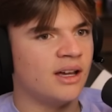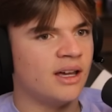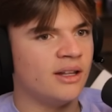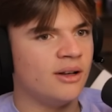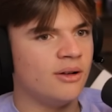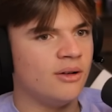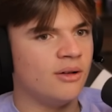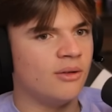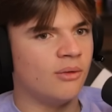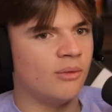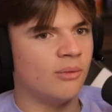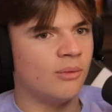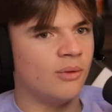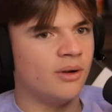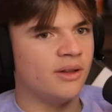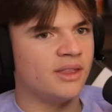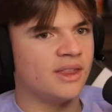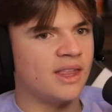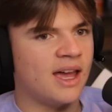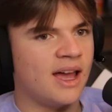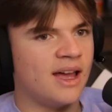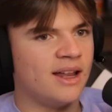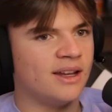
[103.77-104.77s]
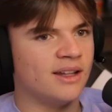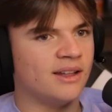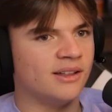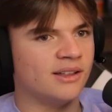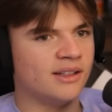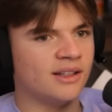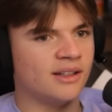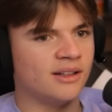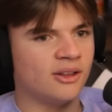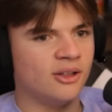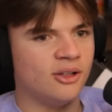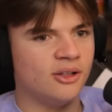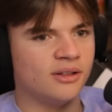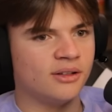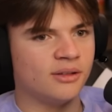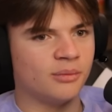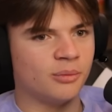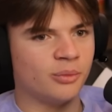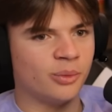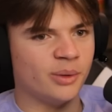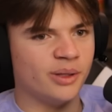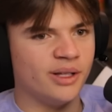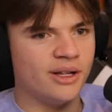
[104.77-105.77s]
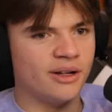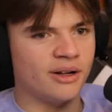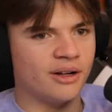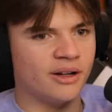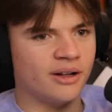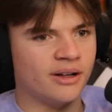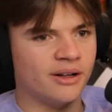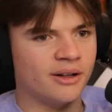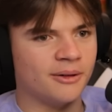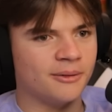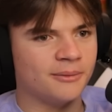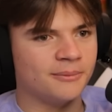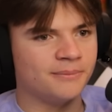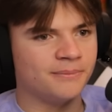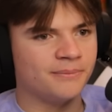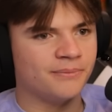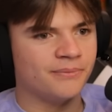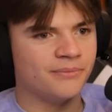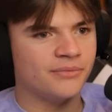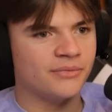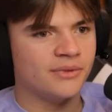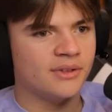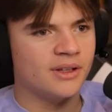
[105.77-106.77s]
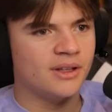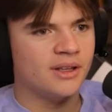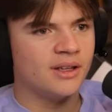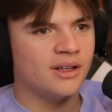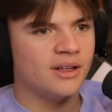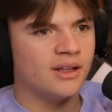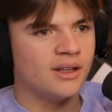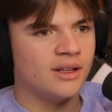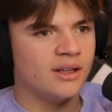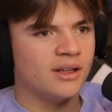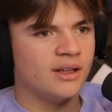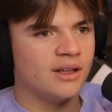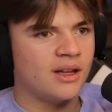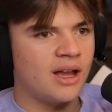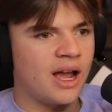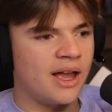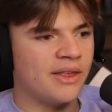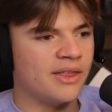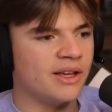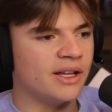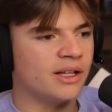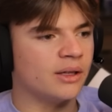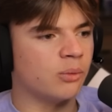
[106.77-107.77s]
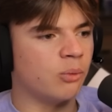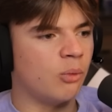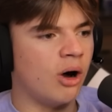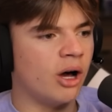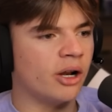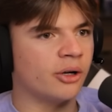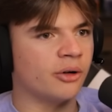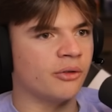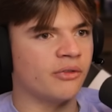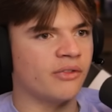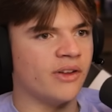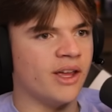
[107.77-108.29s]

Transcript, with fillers: I don't know what that is. It looks weird. I think it's water